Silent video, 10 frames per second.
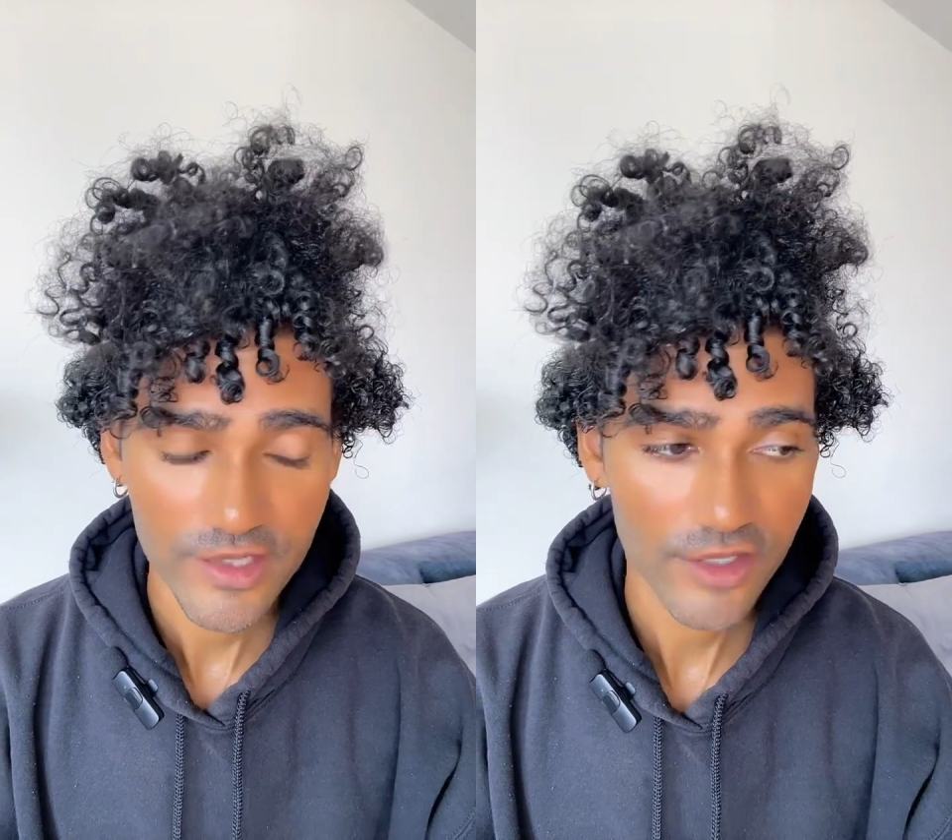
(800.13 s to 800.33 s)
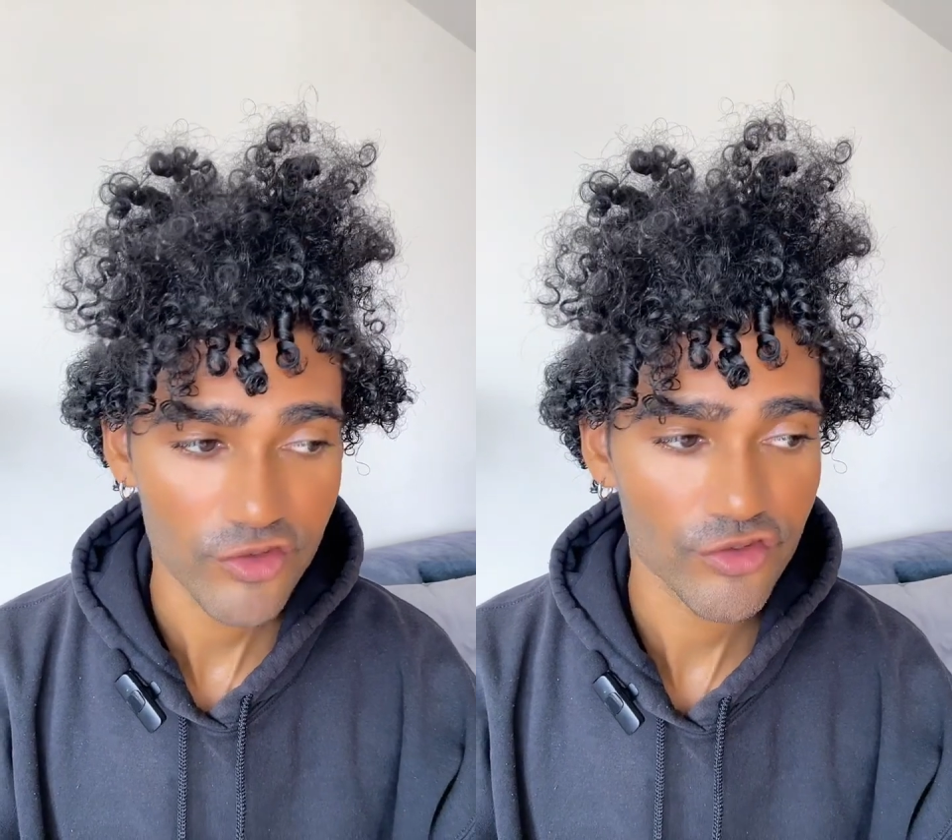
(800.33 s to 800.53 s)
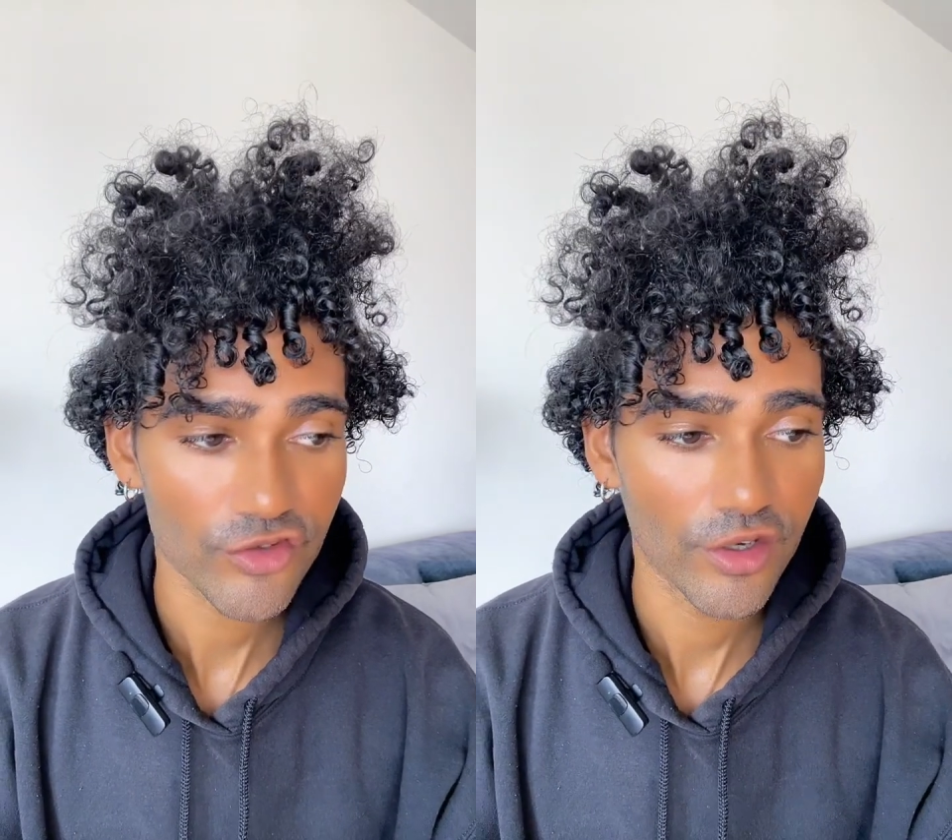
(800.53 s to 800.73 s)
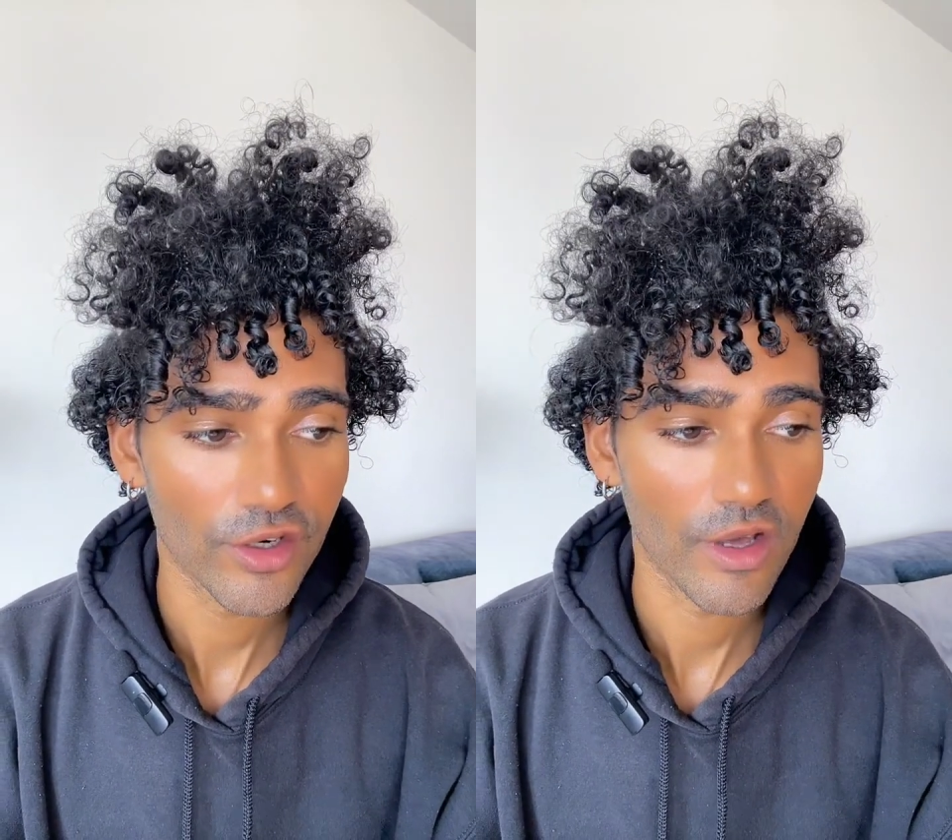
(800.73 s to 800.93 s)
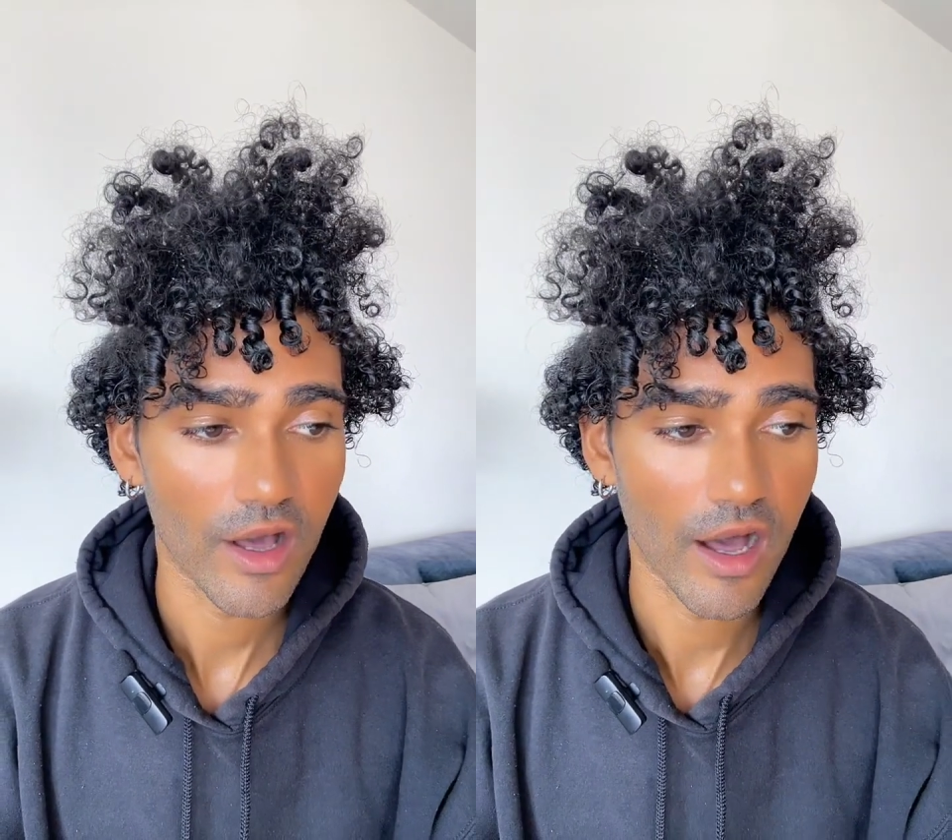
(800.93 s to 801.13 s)

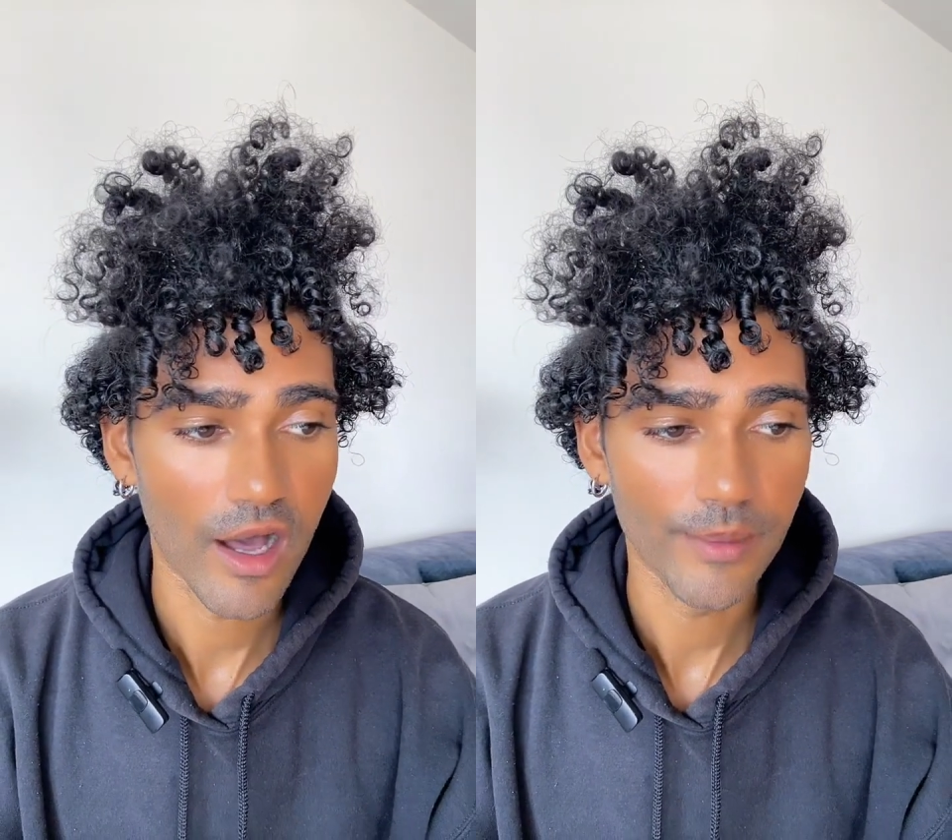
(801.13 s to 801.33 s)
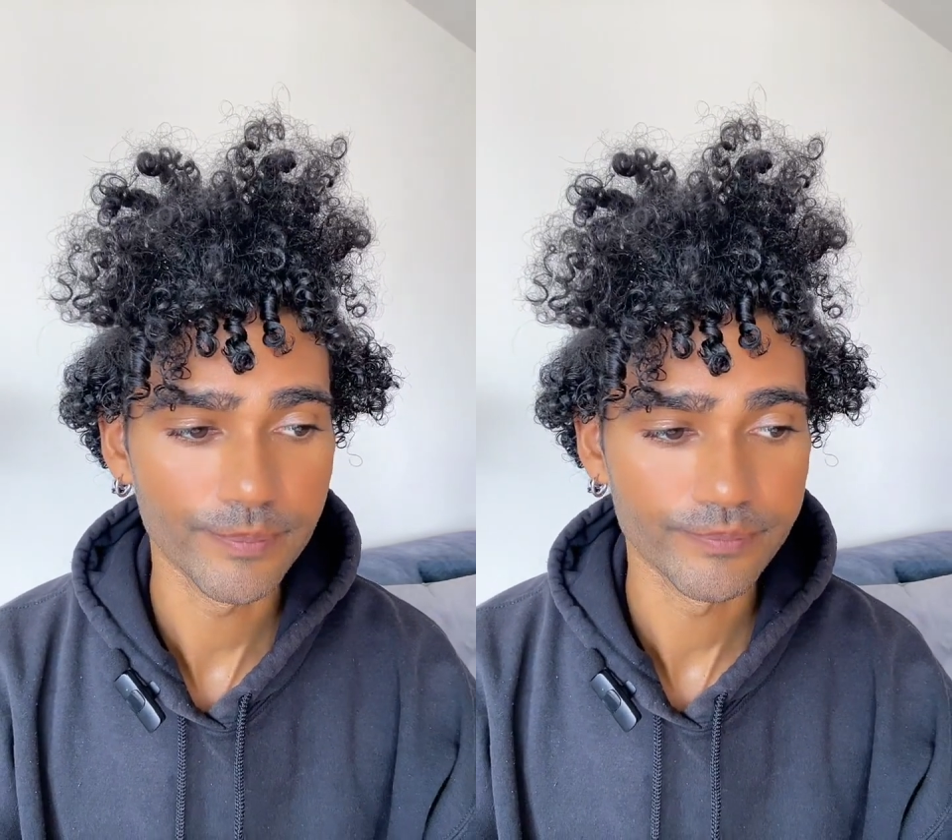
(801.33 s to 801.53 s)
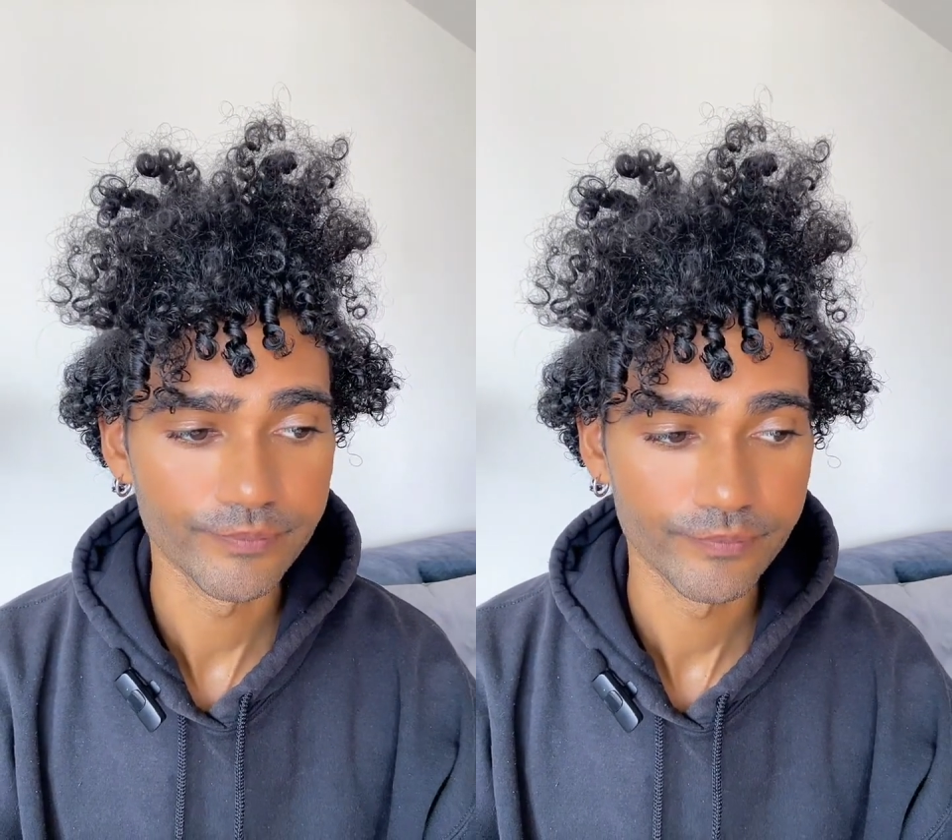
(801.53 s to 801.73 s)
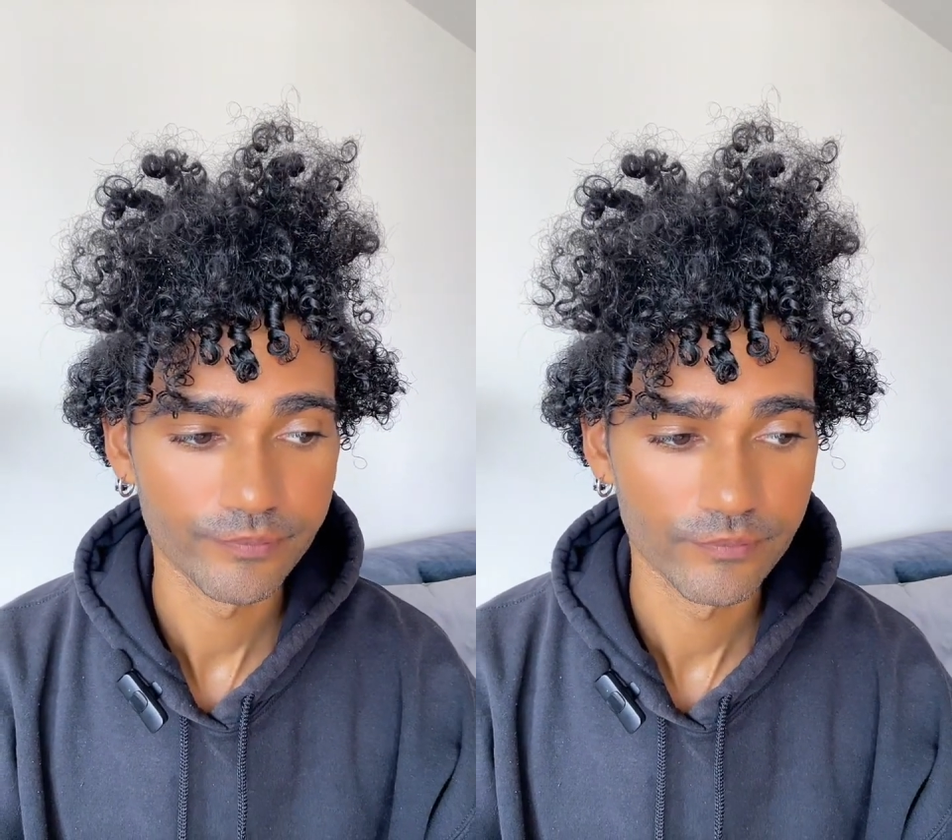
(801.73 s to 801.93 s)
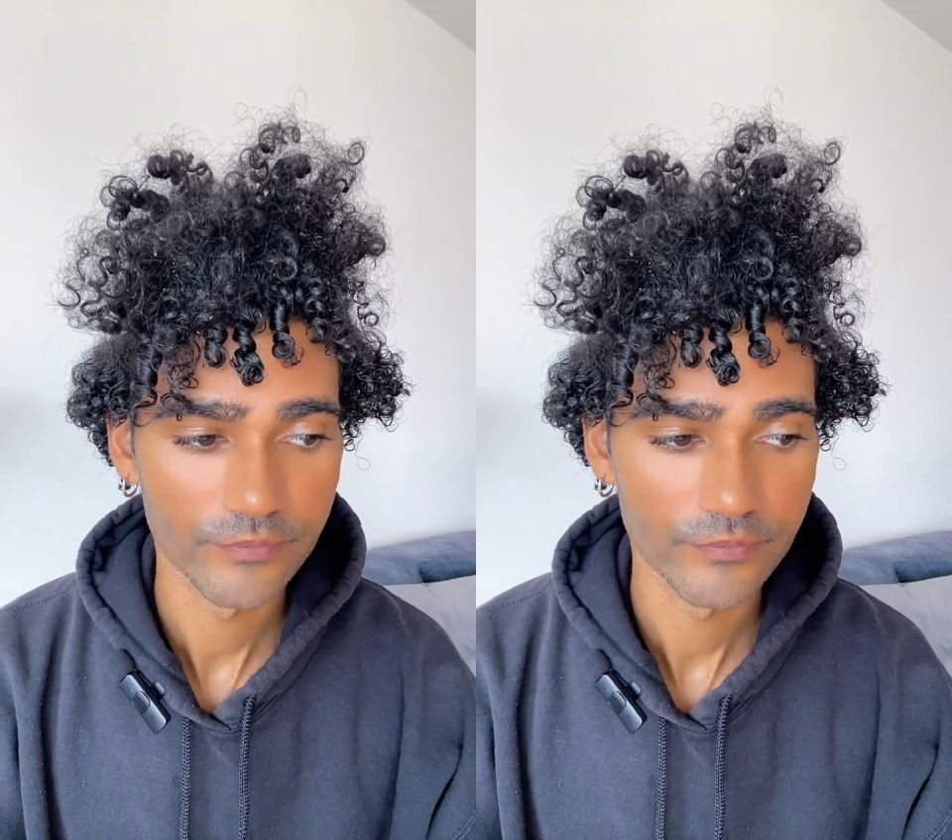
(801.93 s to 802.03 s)
texture. And